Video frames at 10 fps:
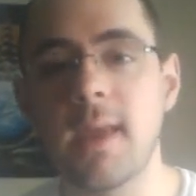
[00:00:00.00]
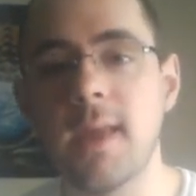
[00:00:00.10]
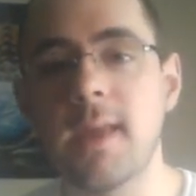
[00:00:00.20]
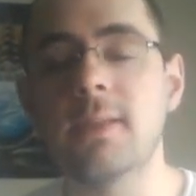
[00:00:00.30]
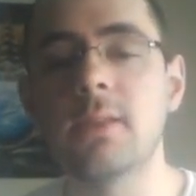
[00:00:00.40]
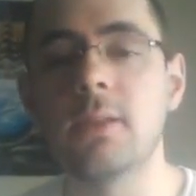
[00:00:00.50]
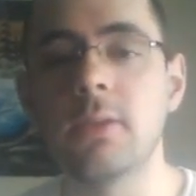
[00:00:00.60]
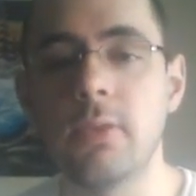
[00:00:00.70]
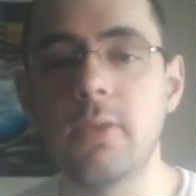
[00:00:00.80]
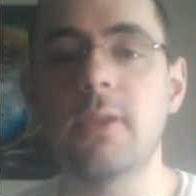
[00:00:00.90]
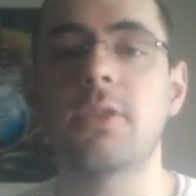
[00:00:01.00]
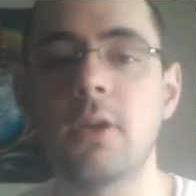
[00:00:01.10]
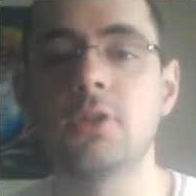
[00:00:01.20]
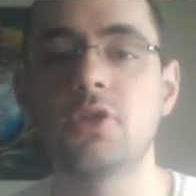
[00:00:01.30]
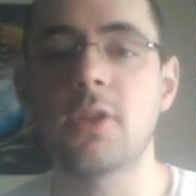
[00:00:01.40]
And this
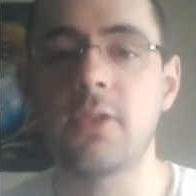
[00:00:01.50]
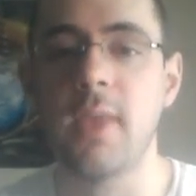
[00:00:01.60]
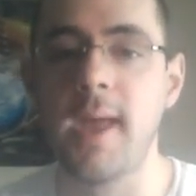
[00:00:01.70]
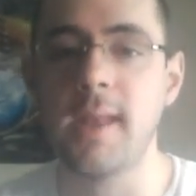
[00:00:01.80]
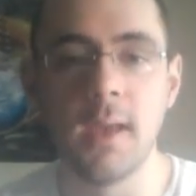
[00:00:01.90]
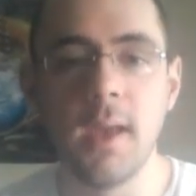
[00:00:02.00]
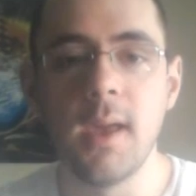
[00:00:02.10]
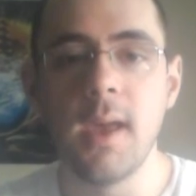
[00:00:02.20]
done just that.